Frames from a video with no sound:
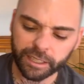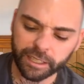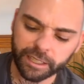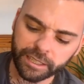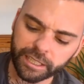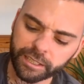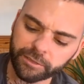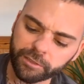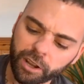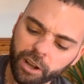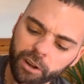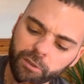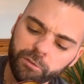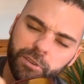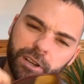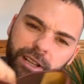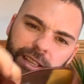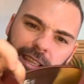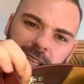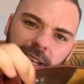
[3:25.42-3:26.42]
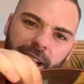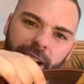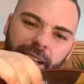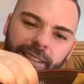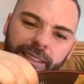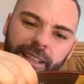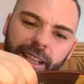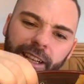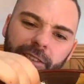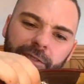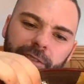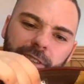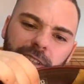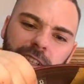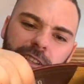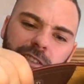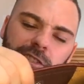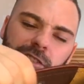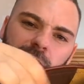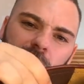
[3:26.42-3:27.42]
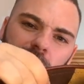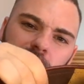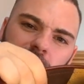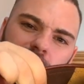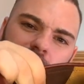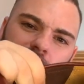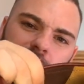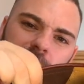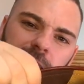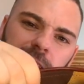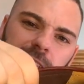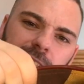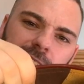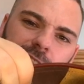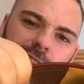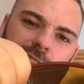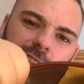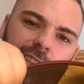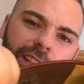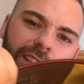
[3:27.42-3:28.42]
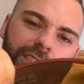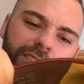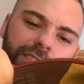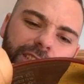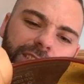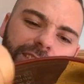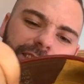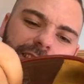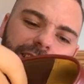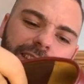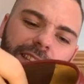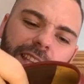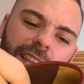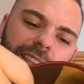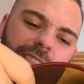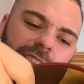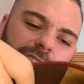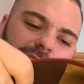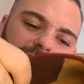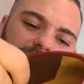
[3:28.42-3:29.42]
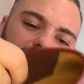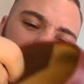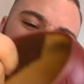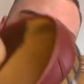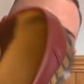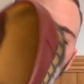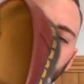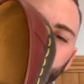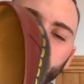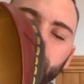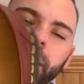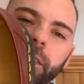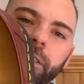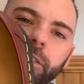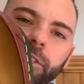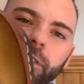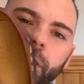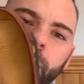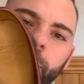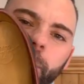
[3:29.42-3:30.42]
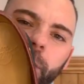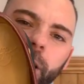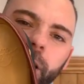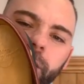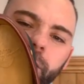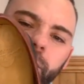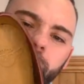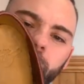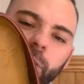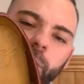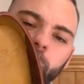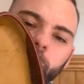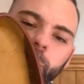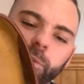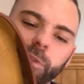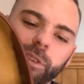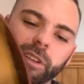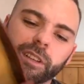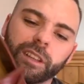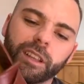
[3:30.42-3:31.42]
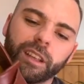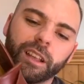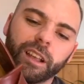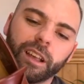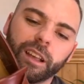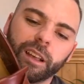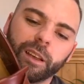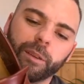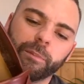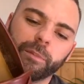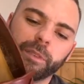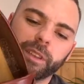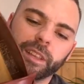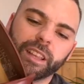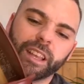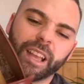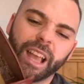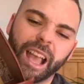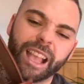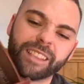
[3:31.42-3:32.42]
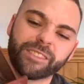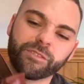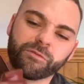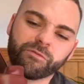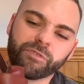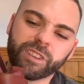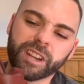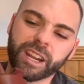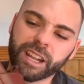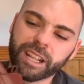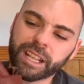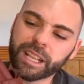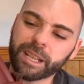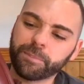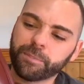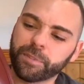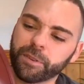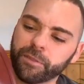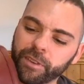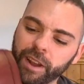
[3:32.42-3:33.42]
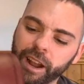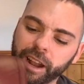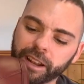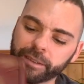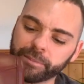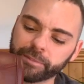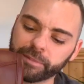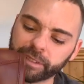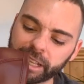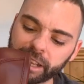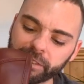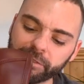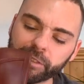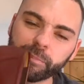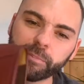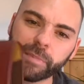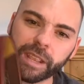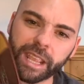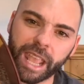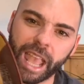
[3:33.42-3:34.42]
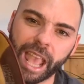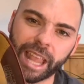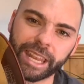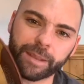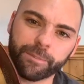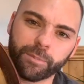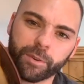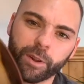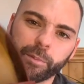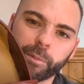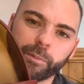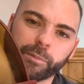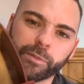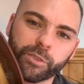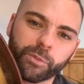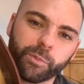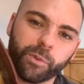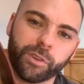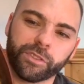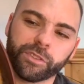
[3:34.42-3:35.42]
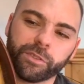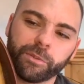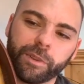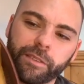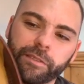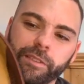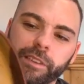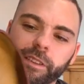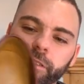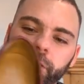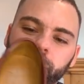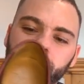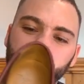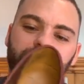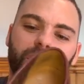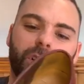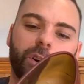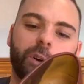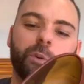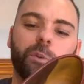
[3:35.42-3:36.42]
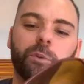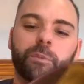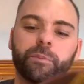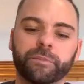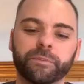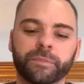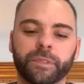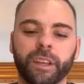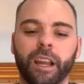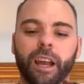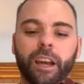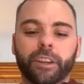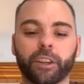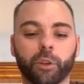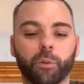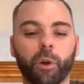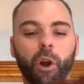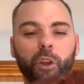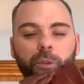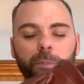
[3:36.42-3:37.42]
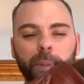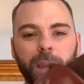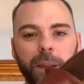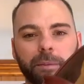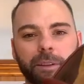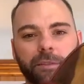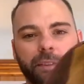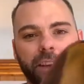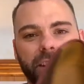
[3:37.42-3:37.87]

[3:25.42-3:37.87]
They've got a really nice kind of soft leather insert, as you can see there, and the sole is a standard Doctor Martens sole. Um, hasn't really provided, given me any problems whatsoever. So I don't know what other people have had